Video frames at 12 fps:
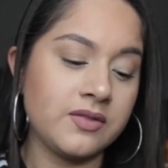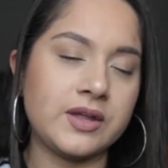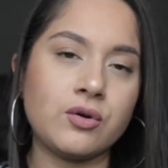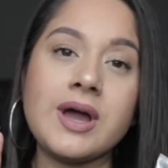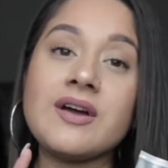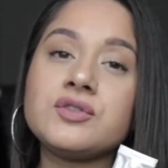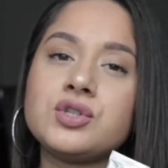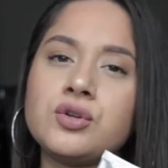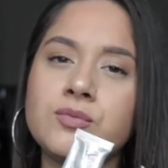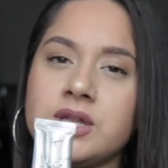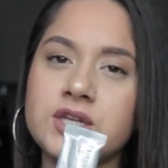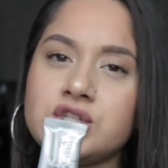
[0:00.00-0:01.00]
They don't have
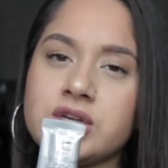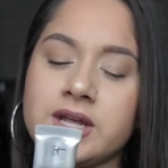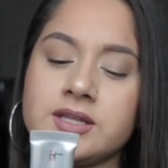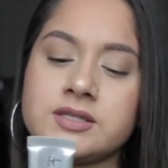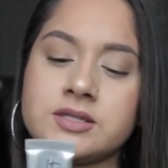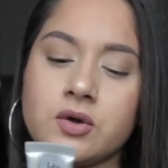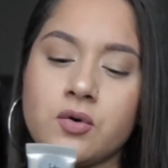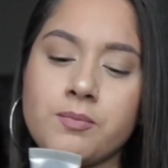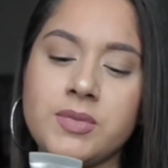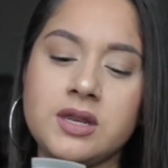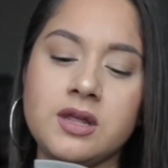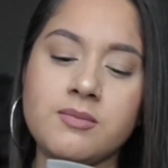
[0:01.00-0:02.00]
too many shades, so
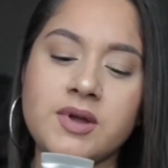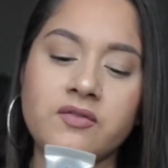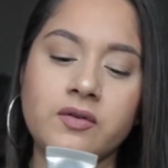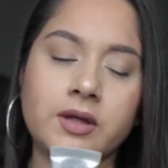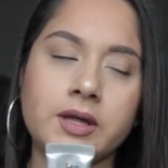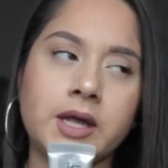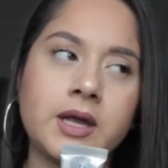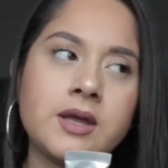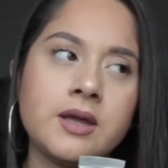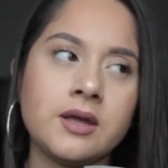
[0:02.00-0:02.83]
medium I feel like